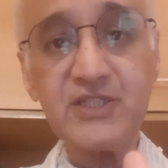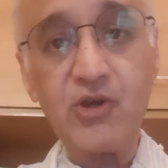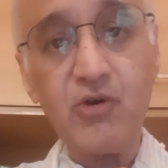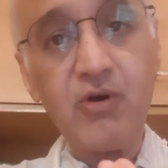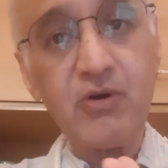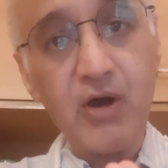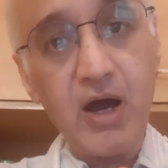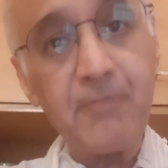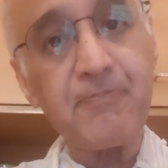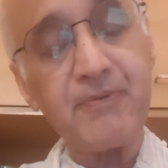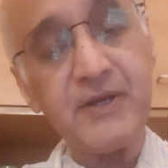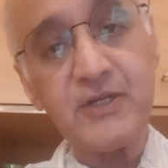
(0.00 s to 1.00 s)
go
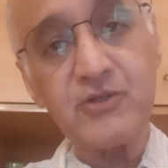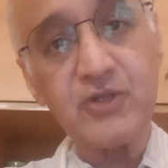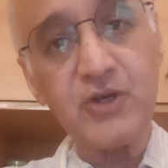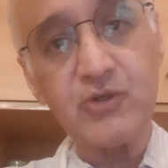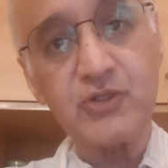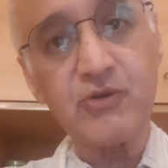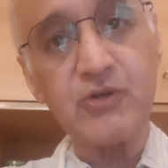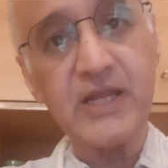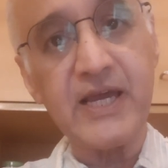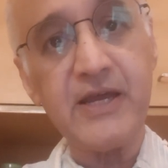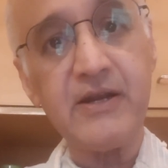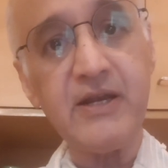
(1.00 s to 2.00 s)
up into the ozone
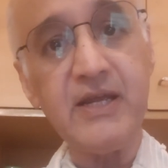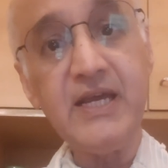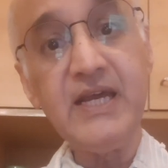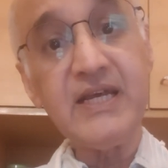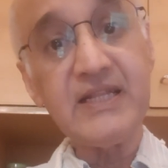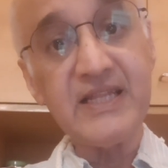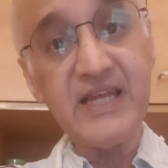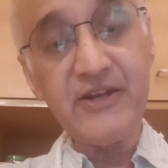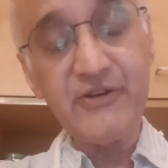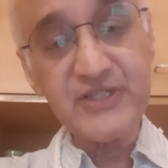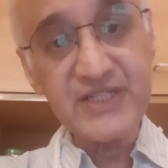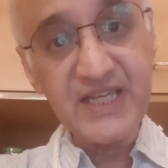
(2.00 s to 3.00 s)
layer, they
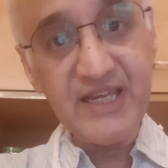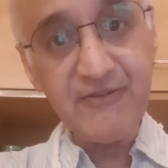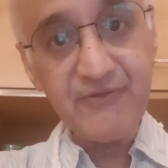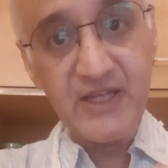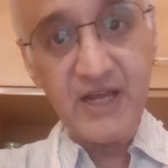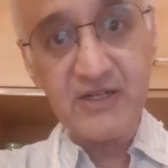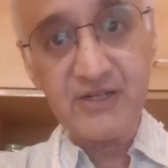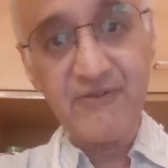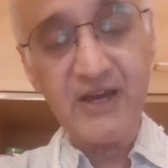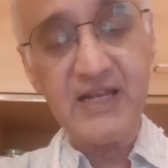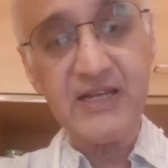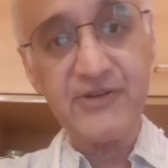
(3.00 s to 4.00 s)
receive the
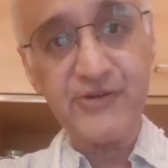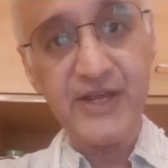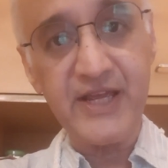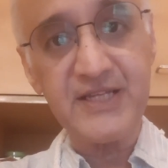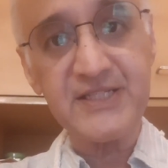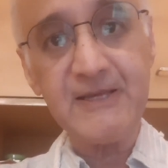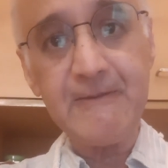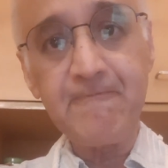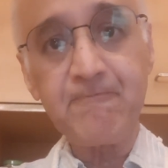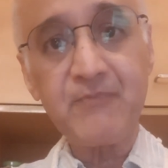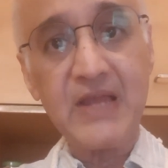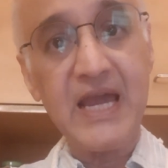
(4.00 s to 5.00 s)
ultraviolet rays,
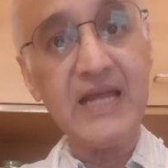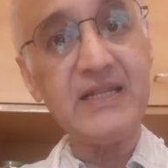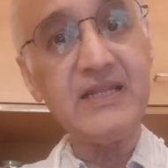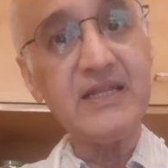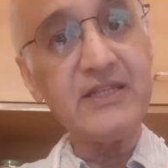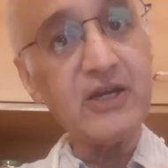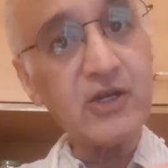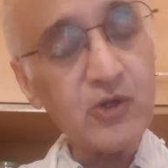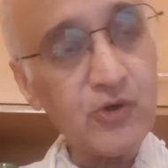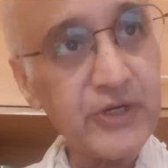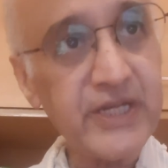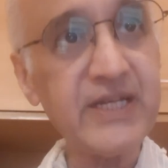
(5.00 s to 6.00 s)
and the
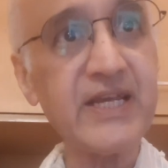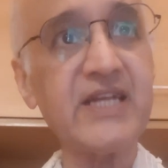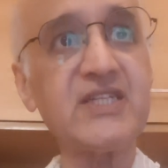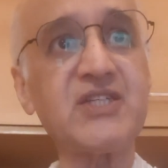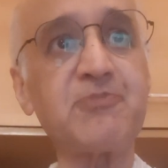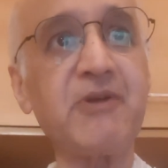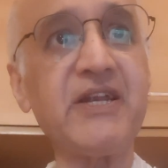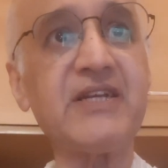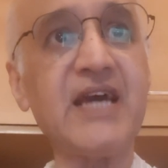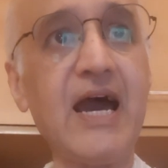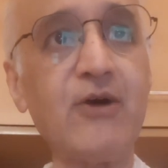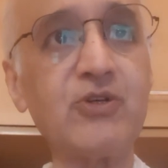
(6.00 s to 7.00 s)
chlorine gets split
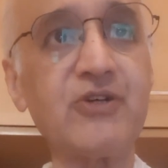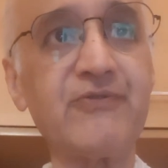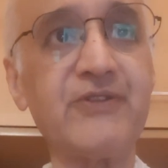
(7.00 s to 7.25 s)
out of